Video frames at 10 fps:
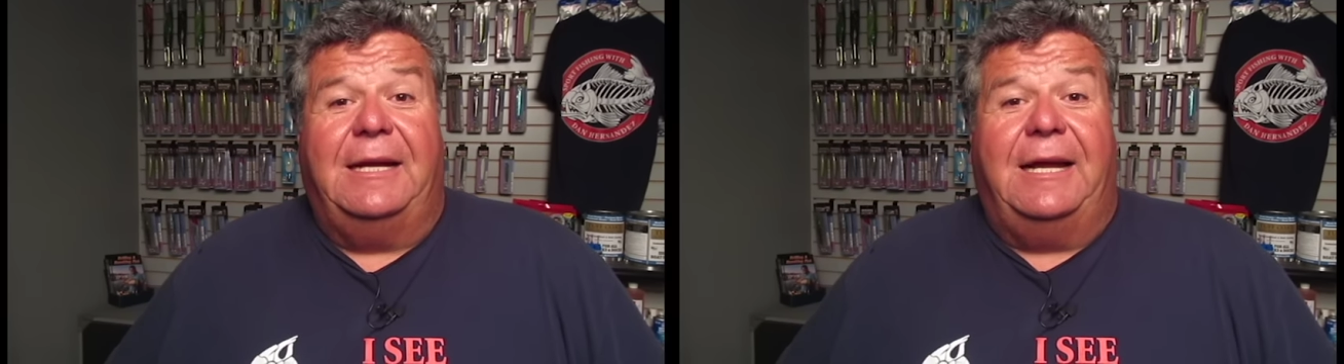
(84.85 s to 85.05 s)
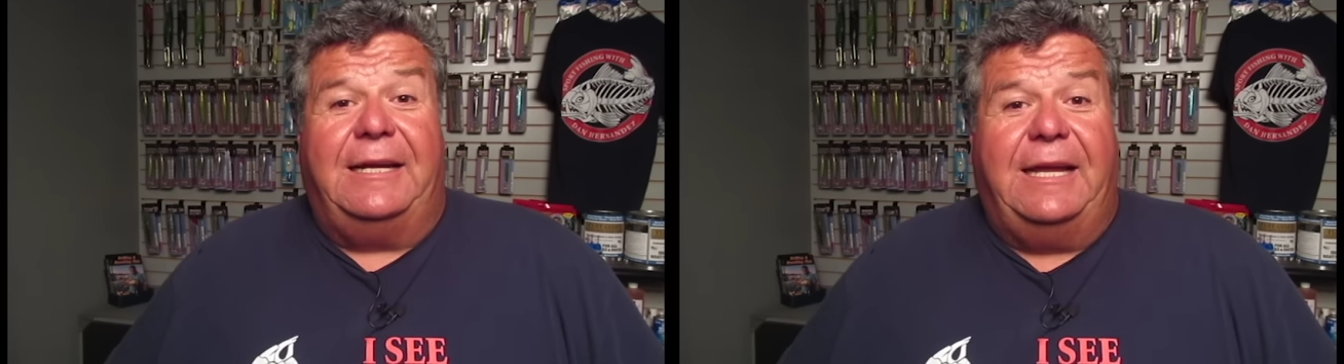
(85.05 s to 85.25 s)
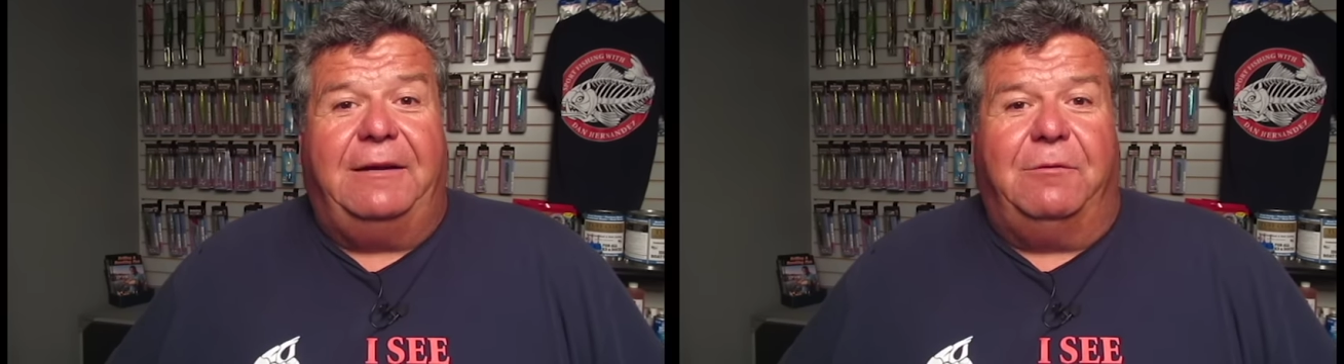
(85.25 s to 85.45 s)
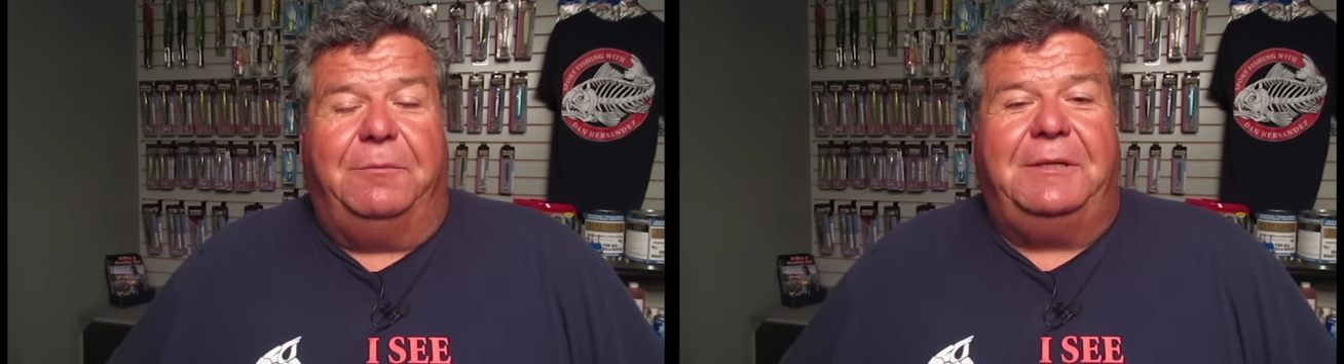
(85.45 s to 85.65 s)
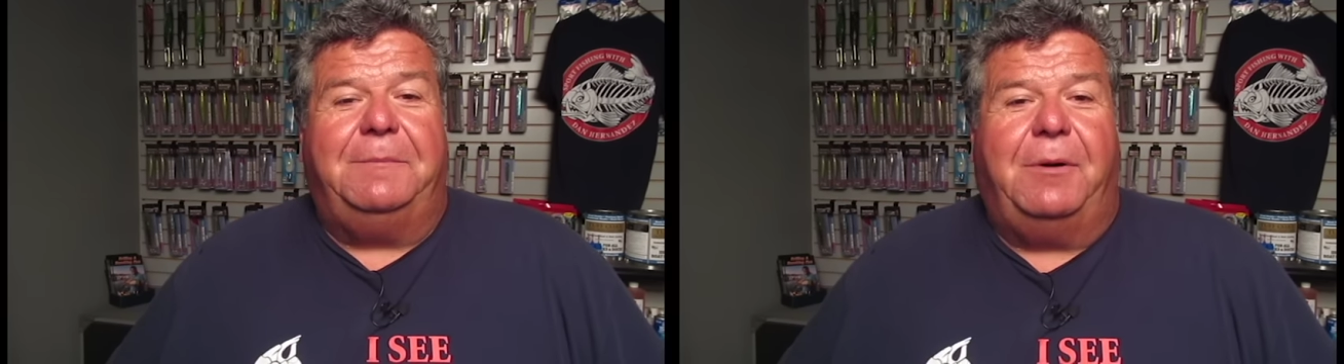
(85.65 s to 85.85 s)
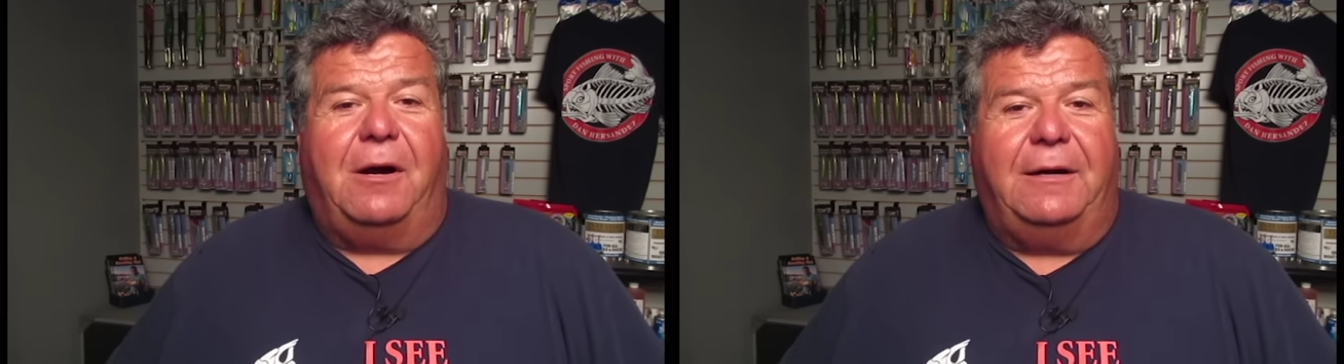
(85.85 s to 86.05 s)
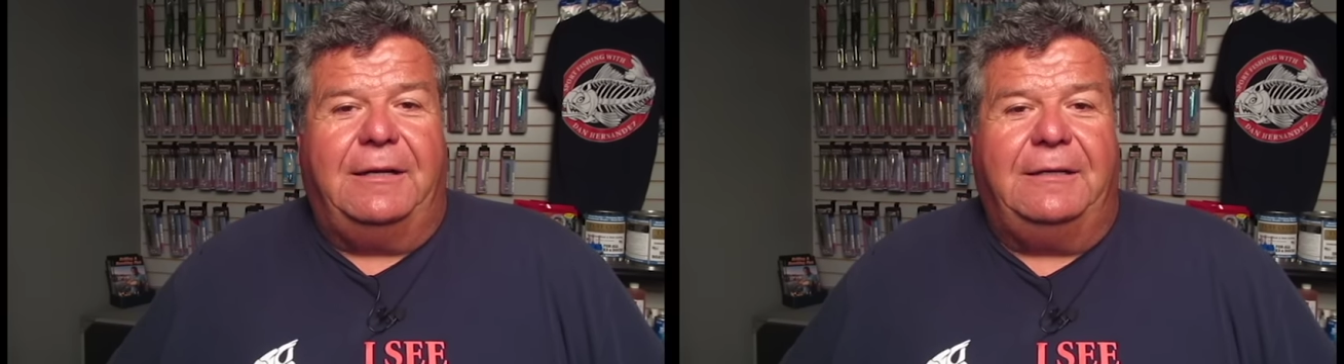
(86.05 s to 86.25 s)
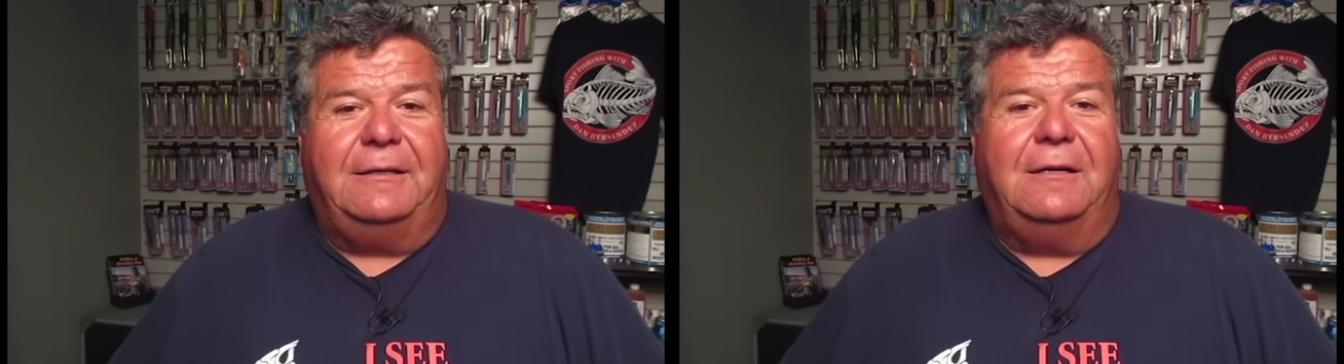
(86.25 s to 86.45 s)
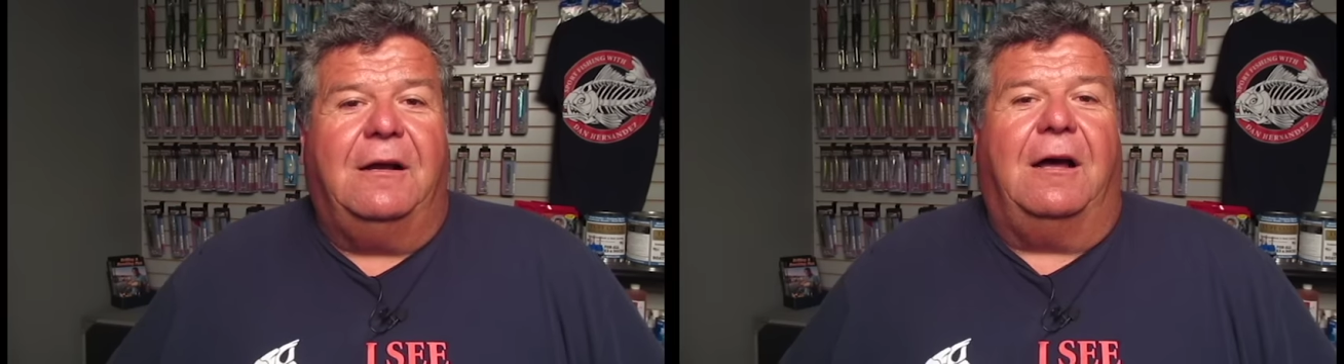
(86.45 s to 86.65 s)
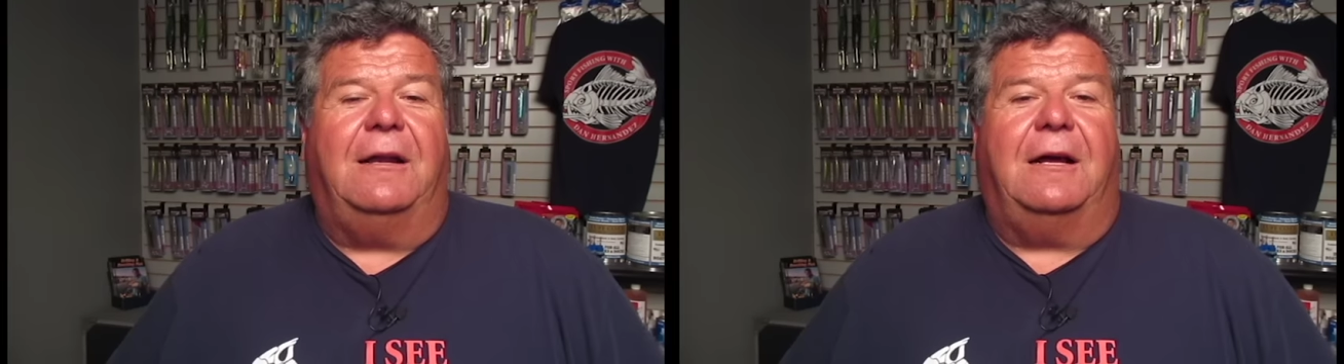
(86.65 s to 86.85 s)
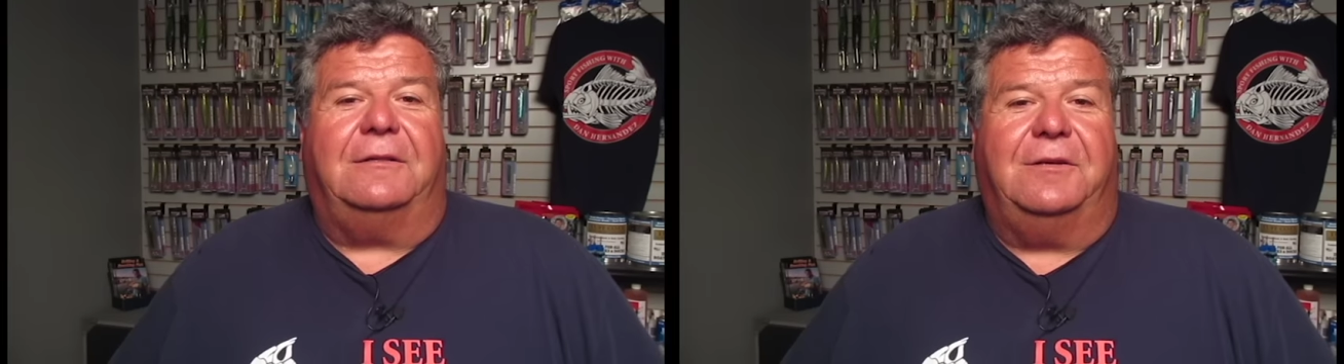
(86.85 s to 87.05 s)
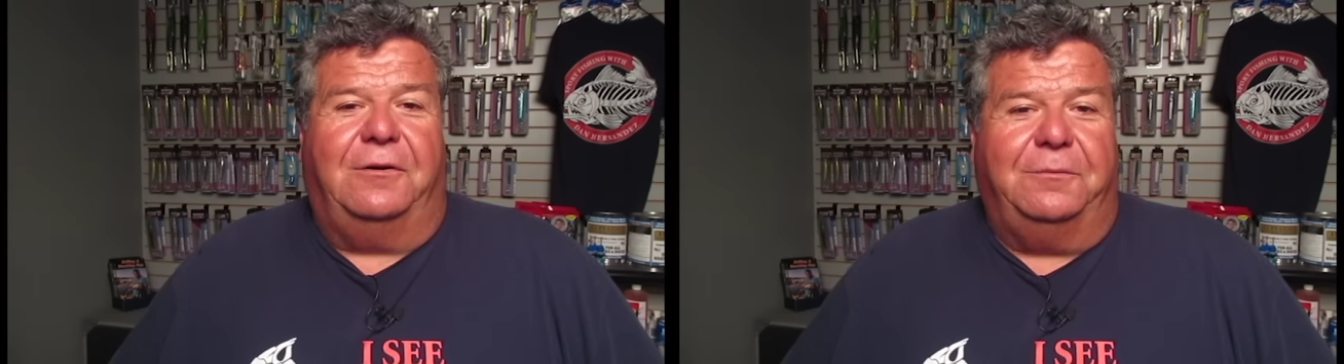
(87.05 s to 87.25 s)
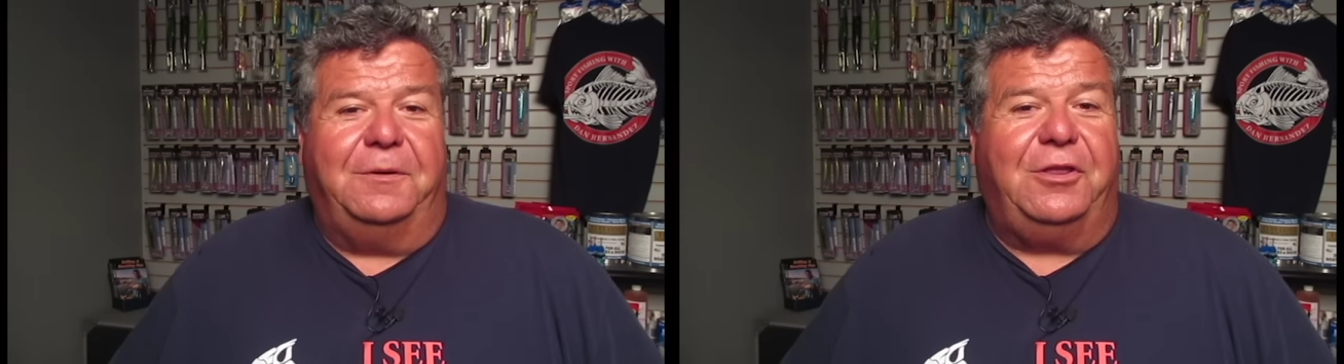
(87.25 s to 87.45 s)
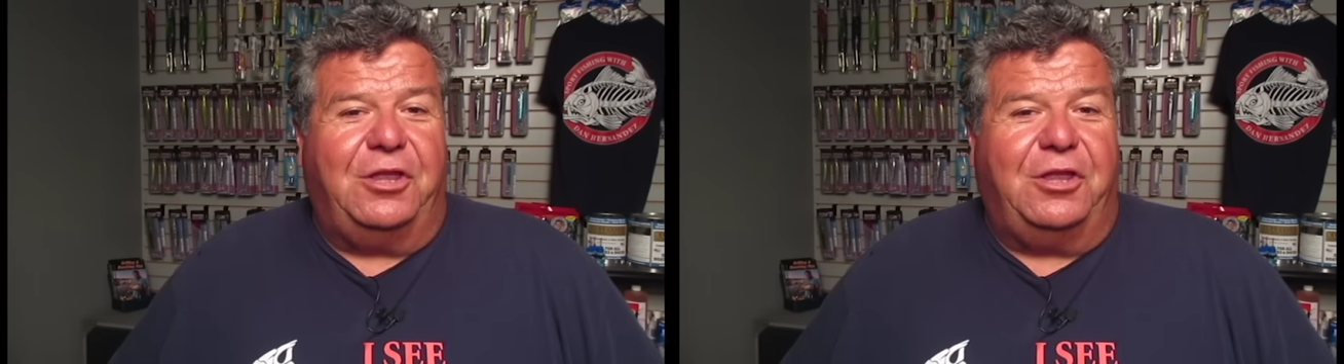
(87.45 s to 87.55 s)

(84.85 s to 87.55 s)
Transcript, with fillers: Again, we'll be departing on October